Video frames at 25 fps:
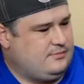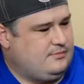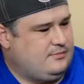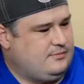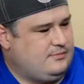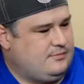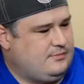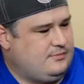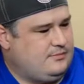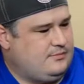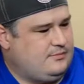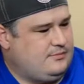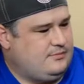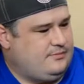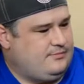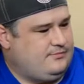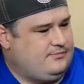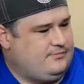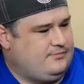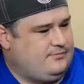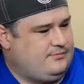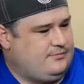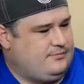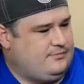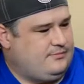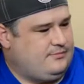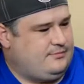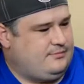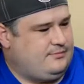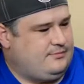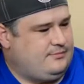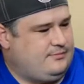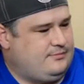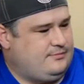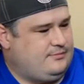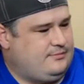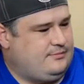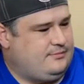
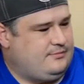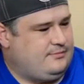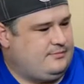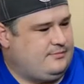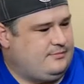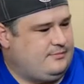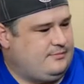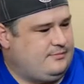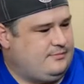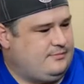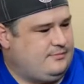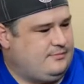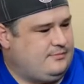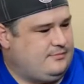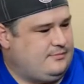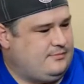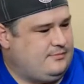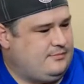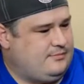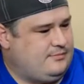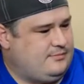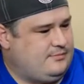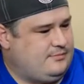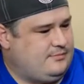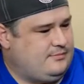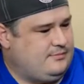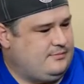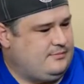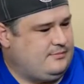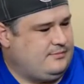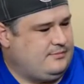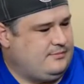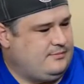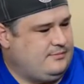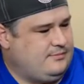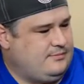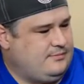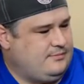
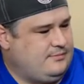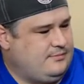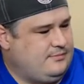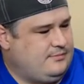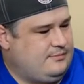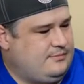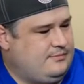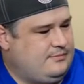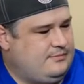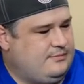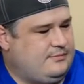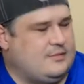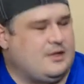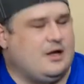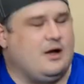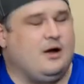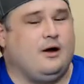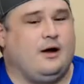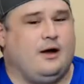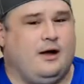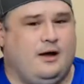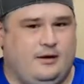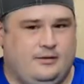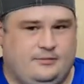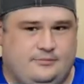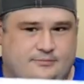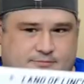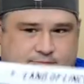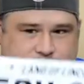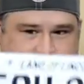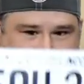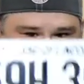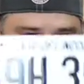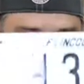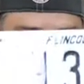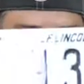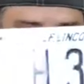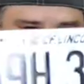
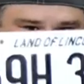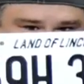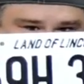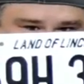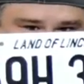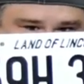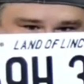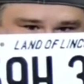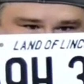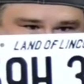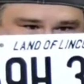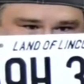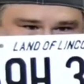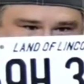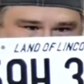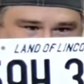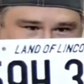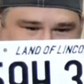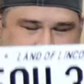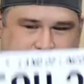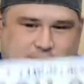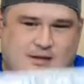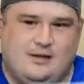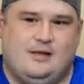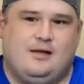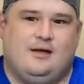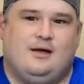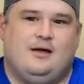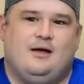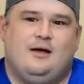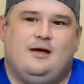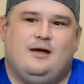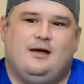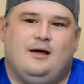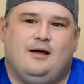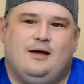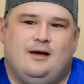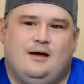
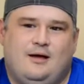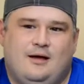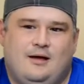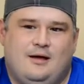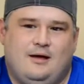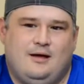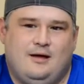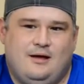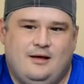(not speaking)